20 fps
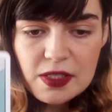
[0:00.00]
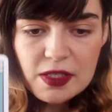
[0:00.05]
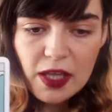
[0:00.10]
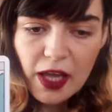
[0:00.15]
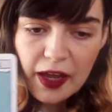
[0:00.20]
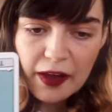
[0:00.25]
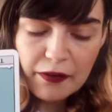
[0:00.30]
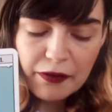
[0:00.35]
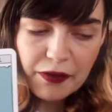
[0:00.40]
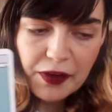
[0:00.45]

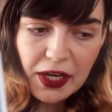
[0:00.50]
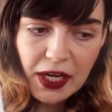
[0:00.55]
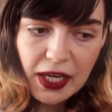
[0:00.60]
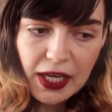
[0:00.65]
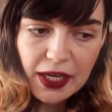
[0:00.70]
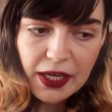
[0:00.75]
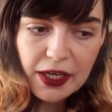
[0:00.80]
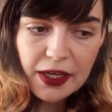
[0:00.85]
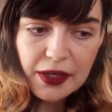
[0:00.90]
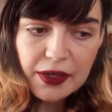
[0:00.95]
I feel
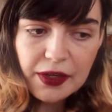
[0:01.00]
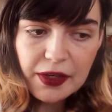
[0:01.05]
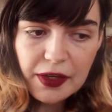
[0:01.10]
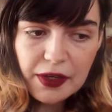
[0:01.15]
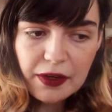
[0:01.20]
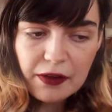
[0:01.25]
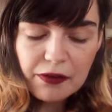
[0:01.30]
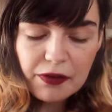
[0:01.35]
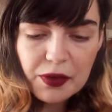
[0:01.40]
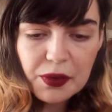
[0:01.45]
like
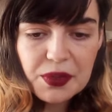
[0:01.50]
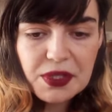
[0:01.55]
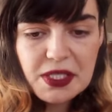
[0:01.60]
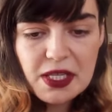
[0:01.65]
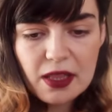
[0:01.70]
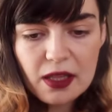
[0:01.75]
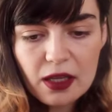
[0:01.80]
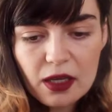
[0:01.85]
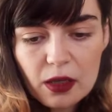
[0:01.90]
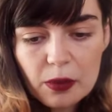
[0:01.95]
if it was in
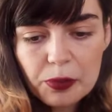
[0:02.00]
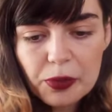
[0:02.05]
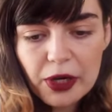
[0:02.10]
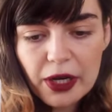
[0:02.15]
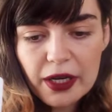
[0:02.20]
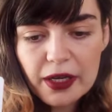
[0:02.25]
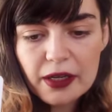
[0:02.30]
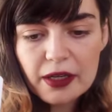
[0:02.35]
the upright,